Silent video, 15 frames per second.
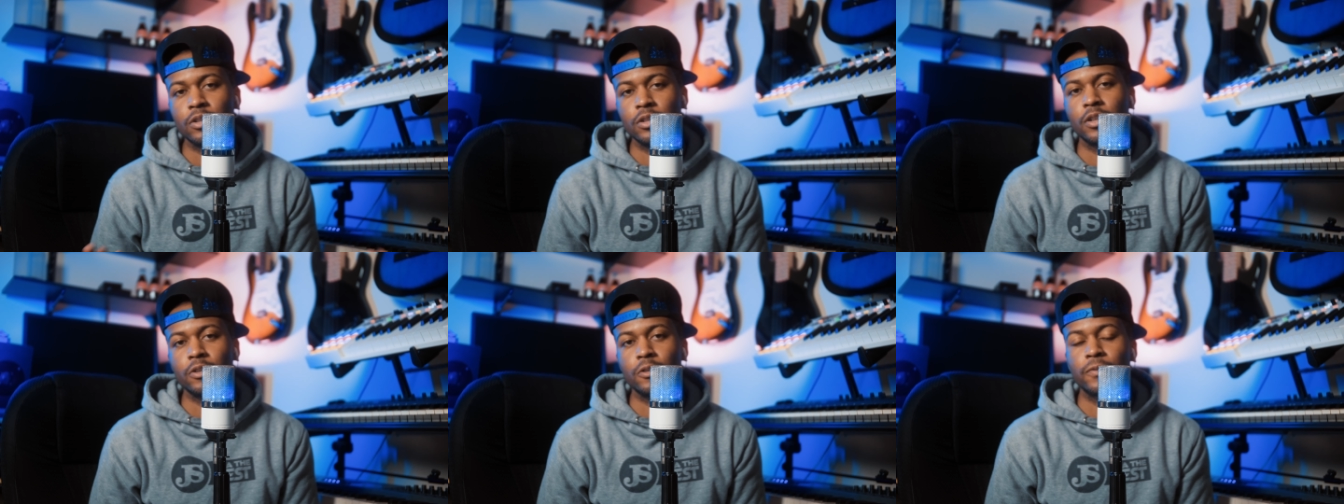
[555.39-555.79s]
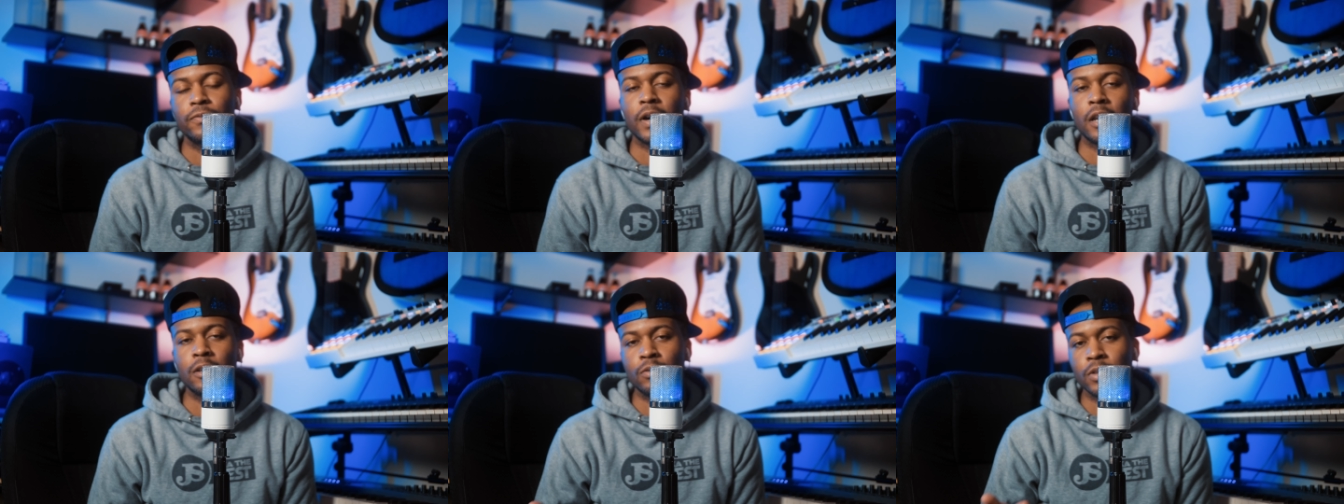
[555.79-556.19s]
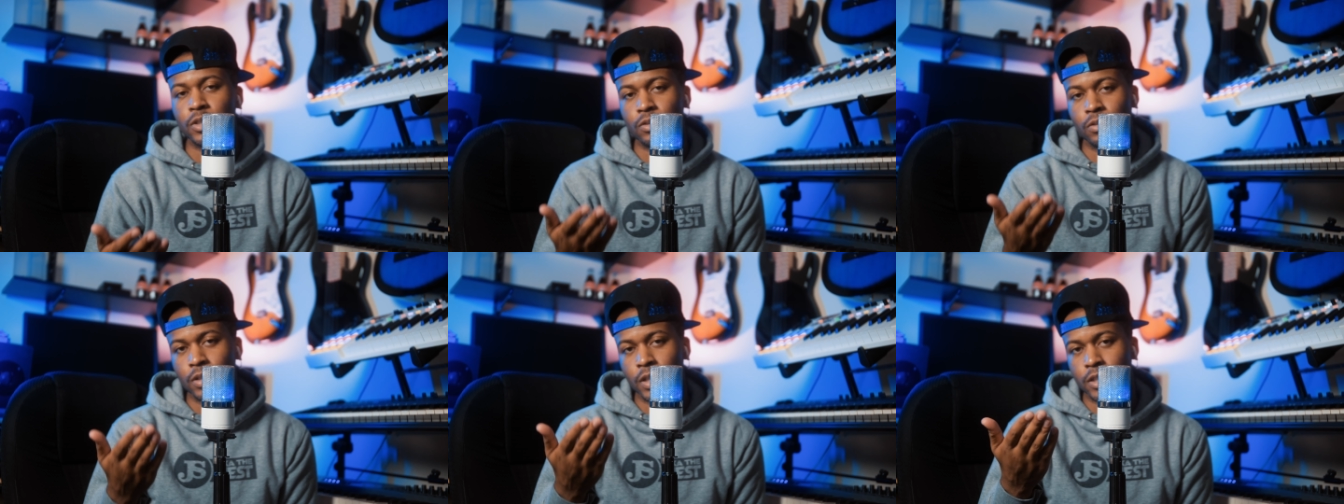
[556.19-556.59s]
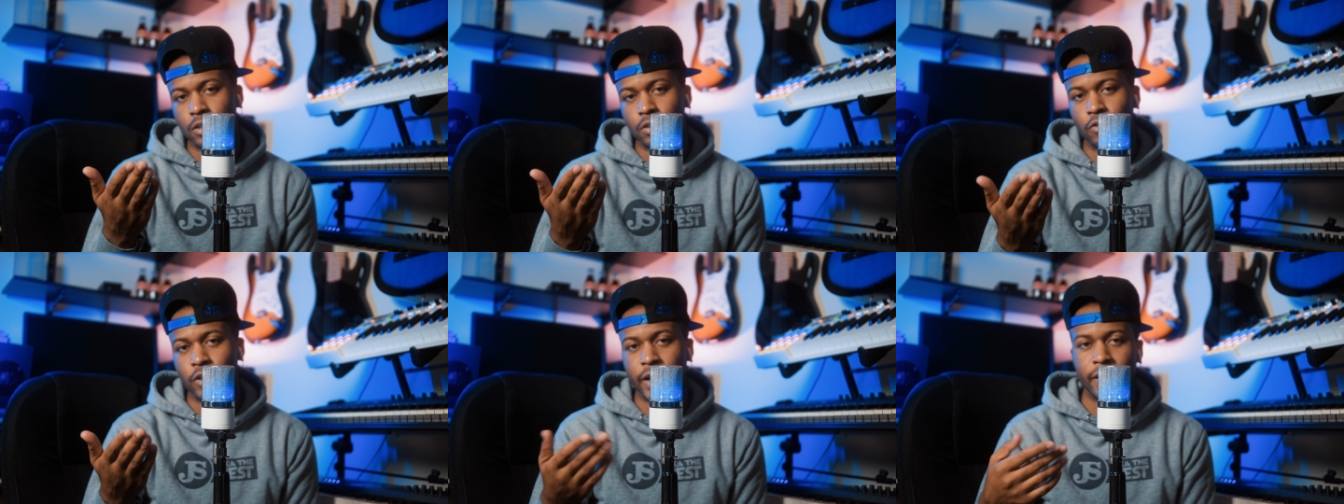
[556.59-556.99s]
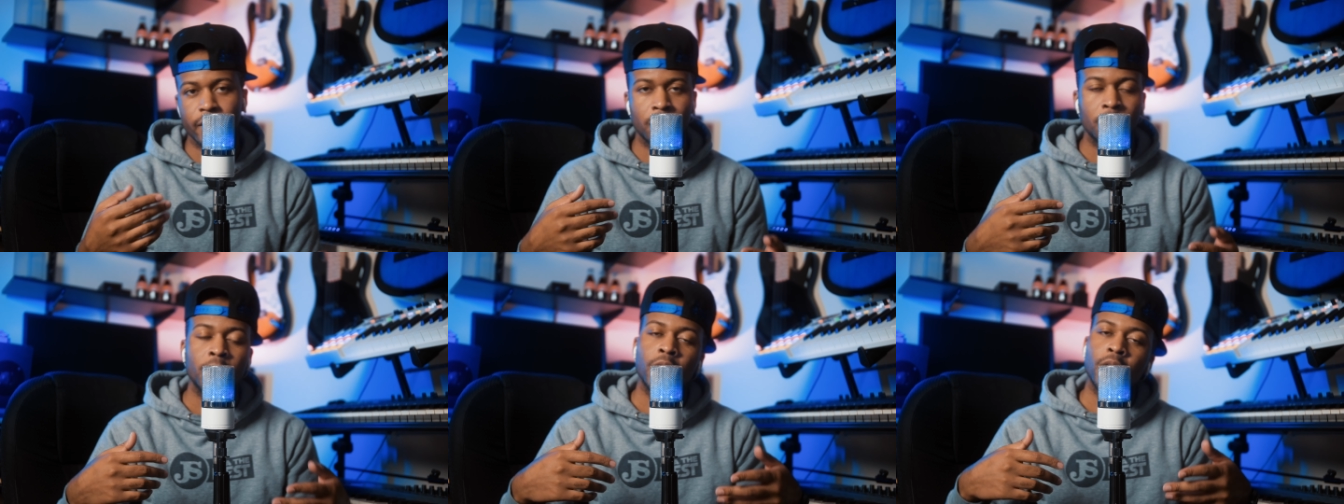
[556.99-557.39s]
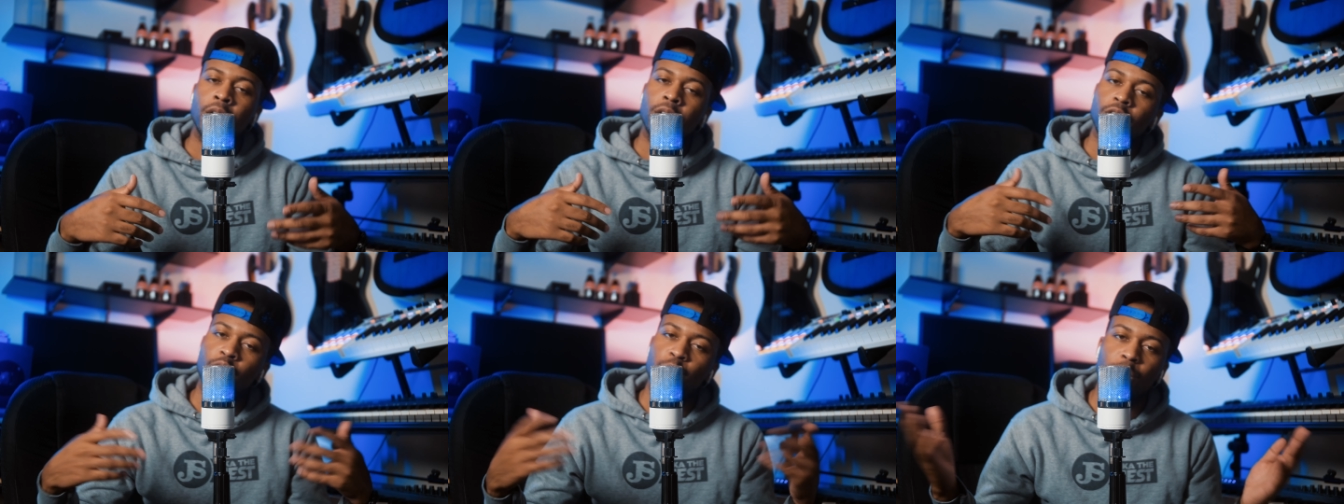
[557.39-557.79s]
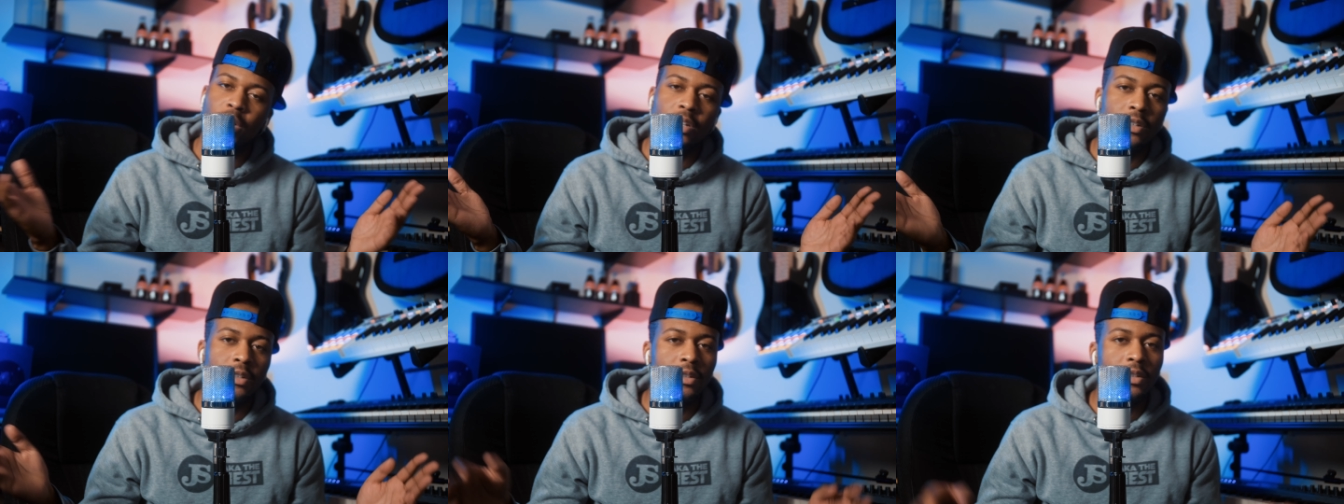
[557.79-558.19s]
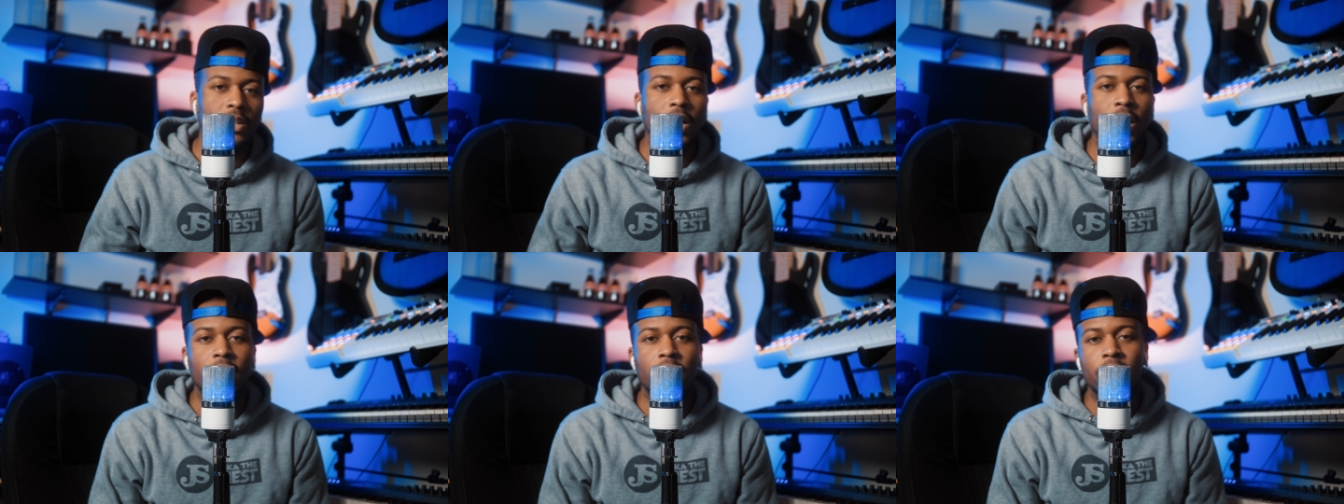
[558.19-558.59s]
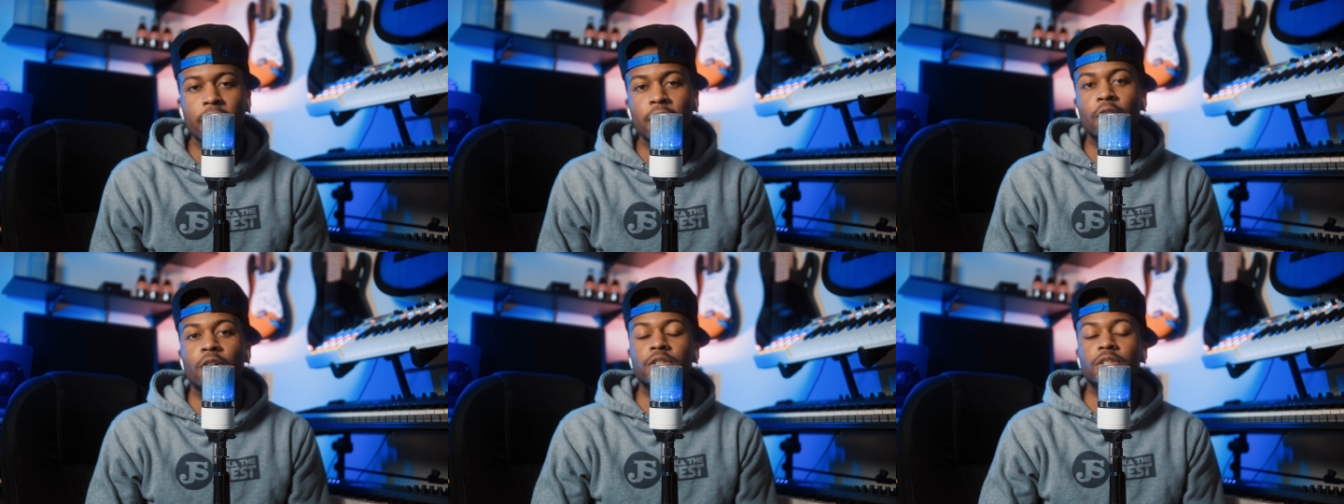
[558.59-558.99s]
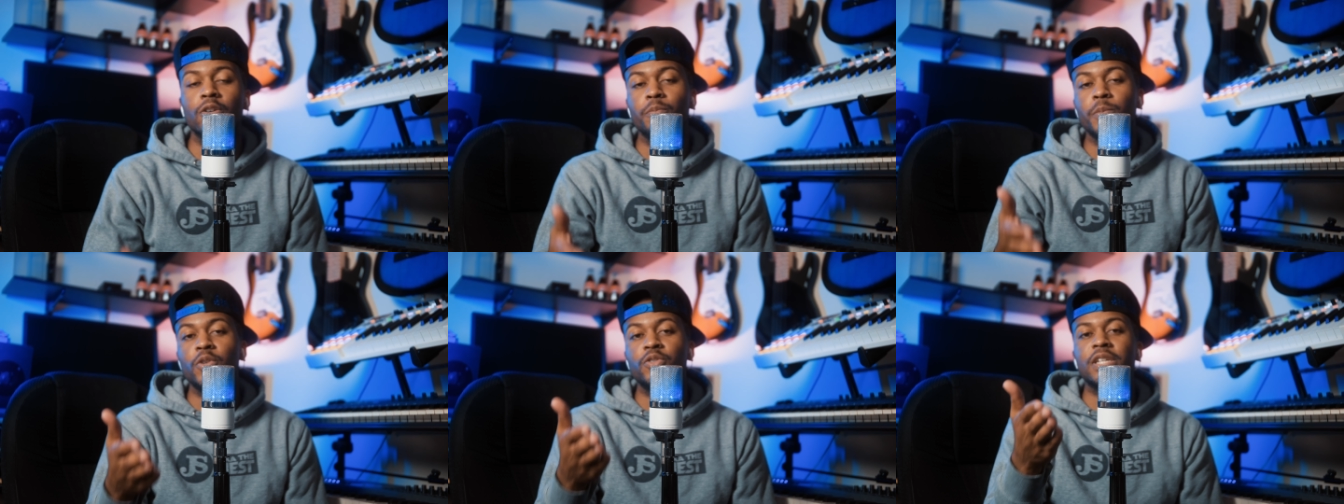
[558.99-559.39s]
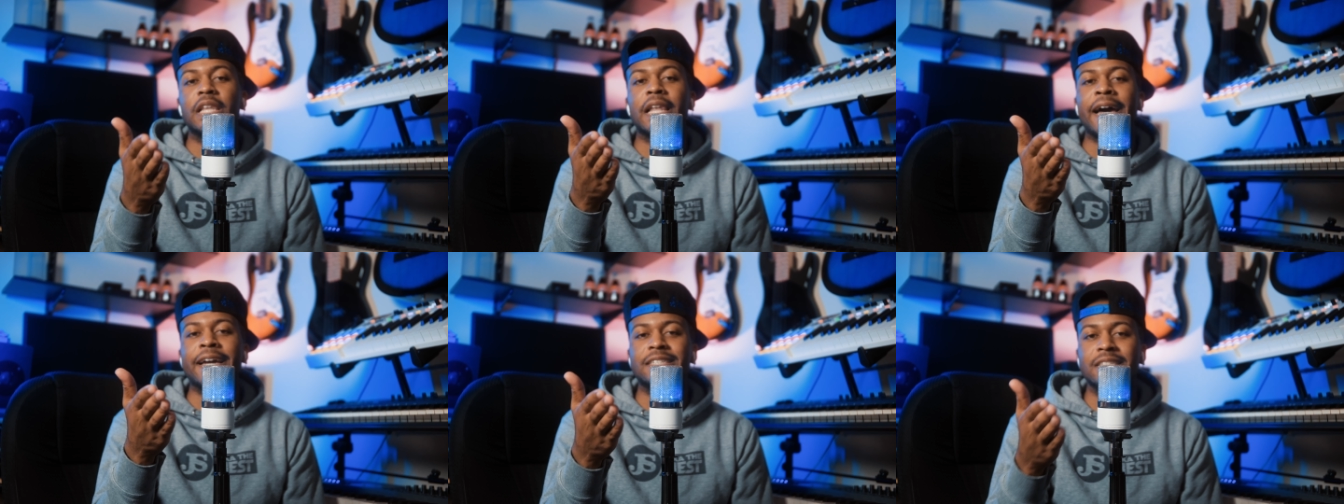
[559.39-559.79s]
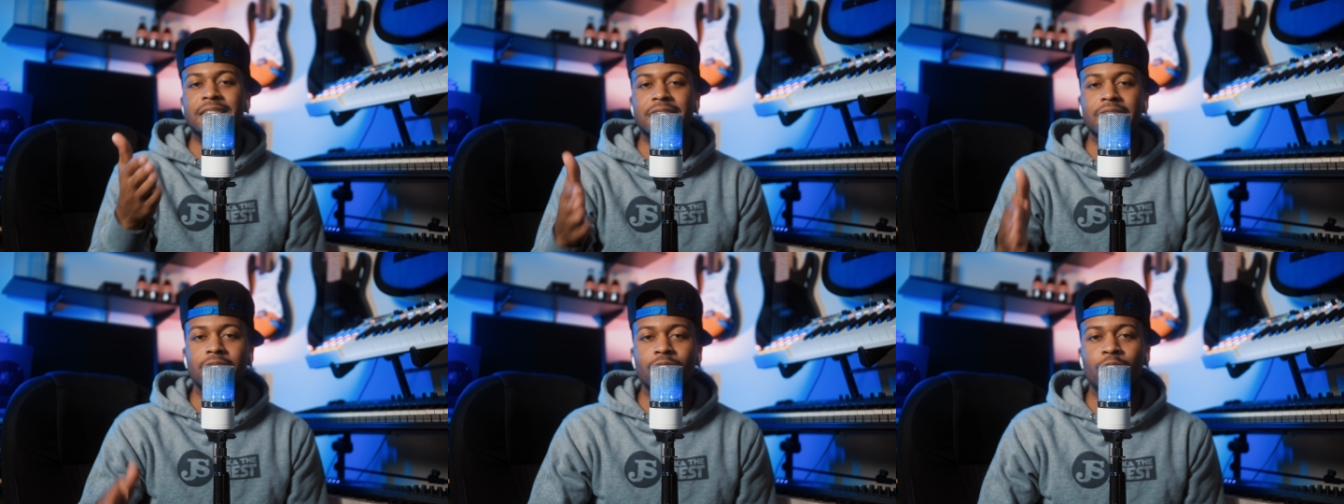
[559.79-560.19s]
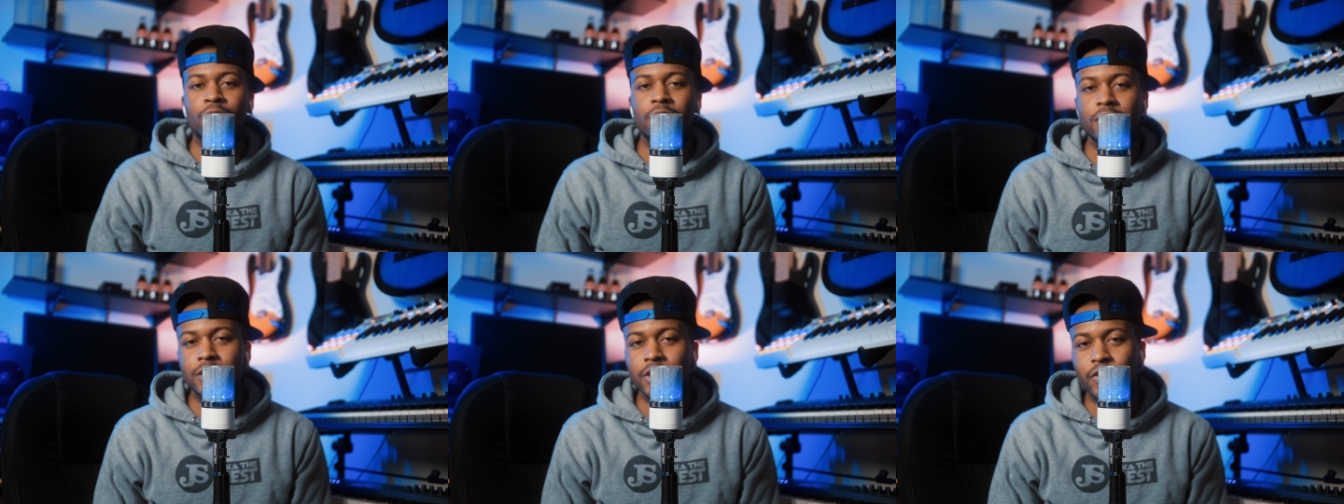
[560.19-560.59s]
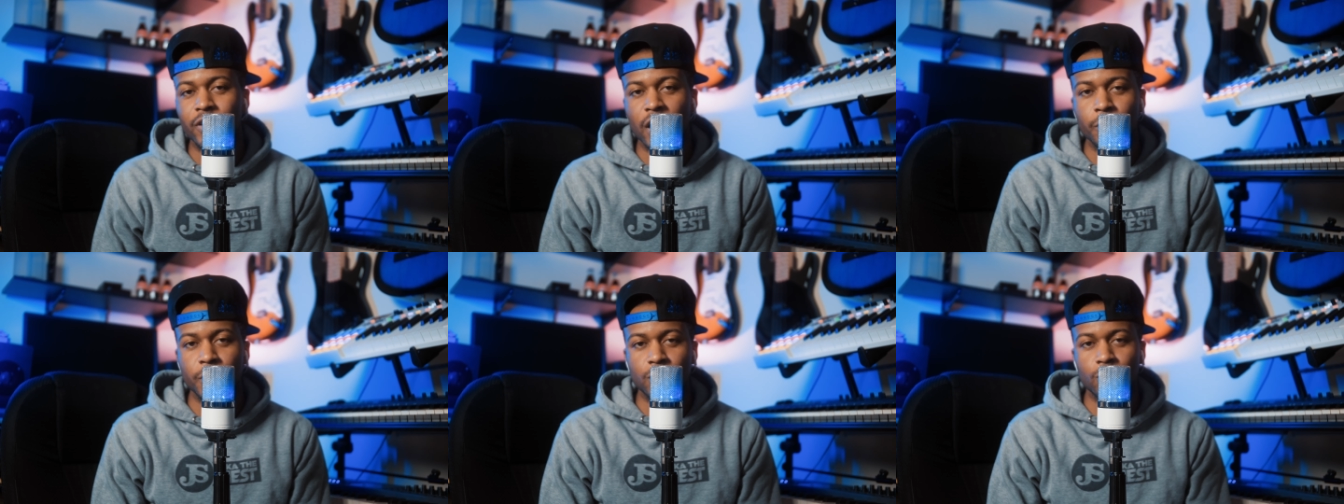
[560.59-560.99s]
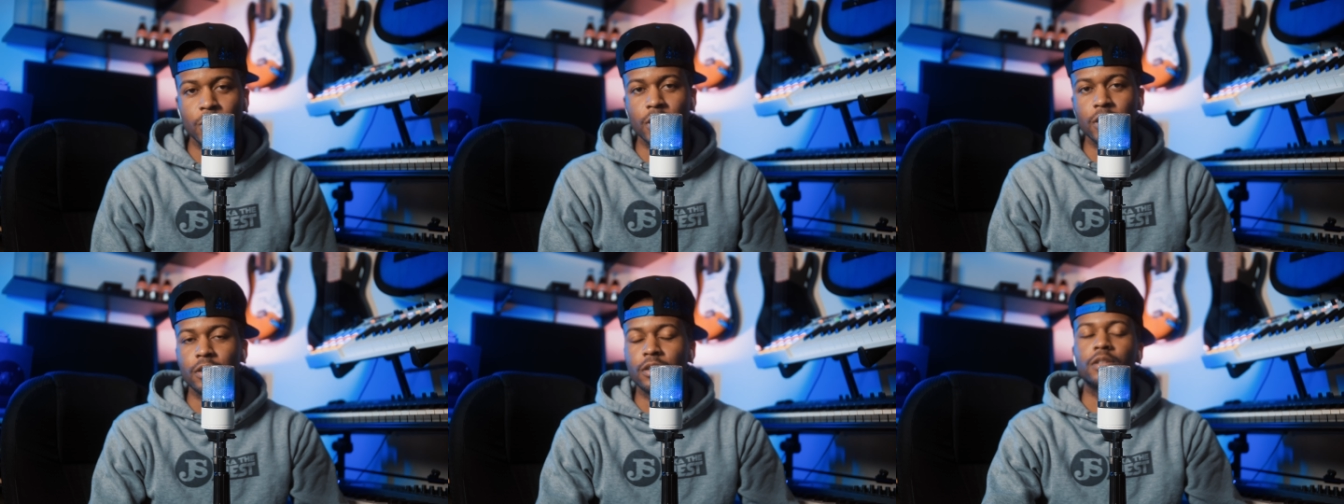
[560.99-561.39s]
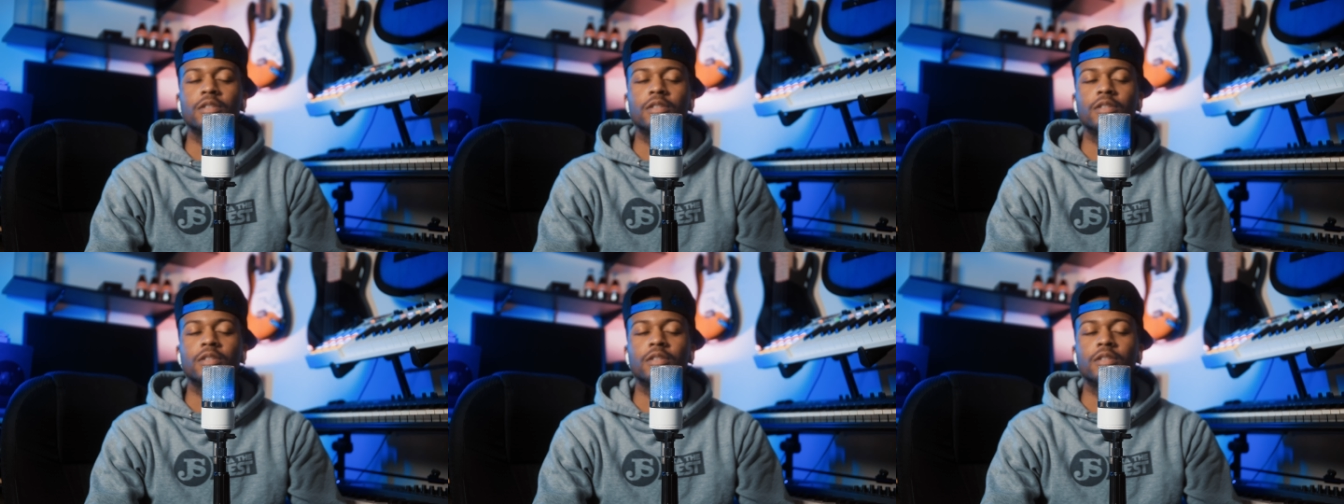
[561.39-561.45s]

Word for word: you know, you follow us on Instagram, Twitter, and also music licensing on Instagram as well.